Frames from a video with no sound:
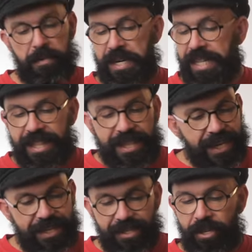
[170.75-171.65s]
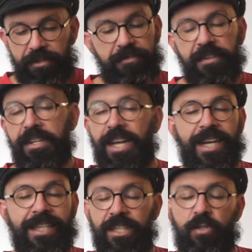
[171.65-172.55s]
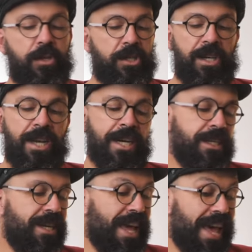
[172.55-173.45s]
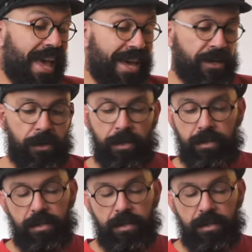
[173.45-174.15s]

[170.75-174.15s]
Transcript: but it does not feel like an Intuition liner at all.